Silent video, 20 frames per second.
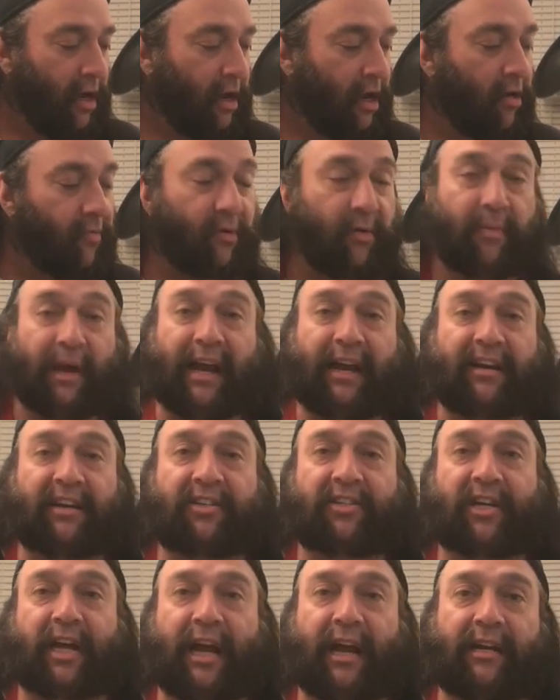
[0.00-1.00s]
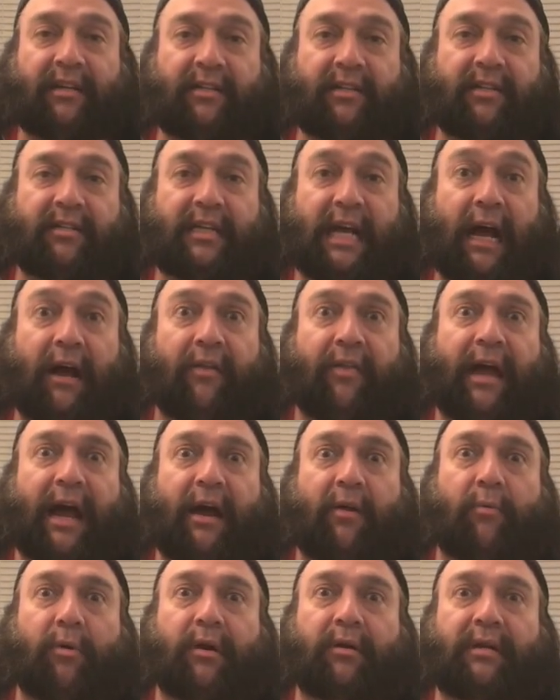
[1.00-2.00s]
If you made any changes, how
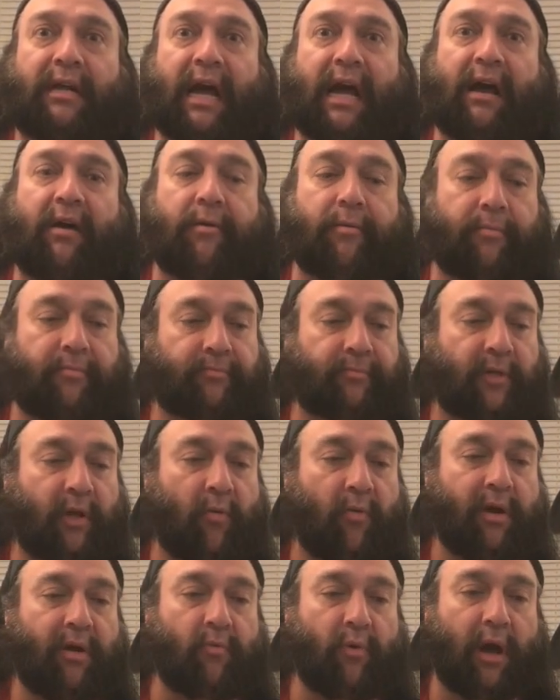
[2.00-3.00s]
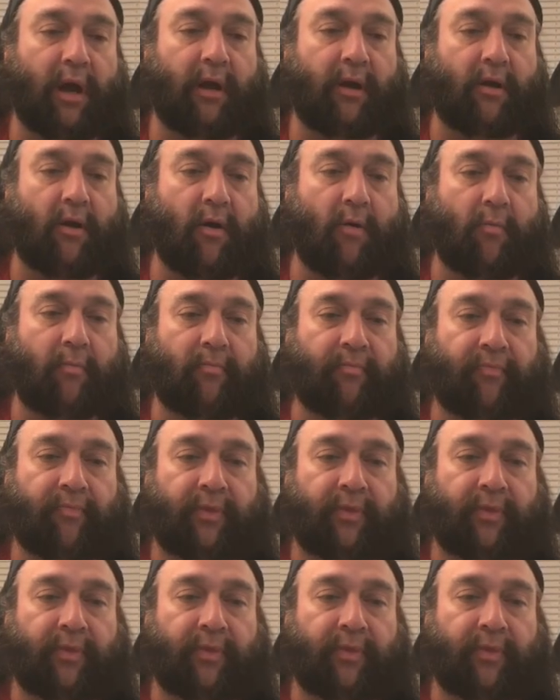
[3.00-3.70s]
that worked out. We want to know.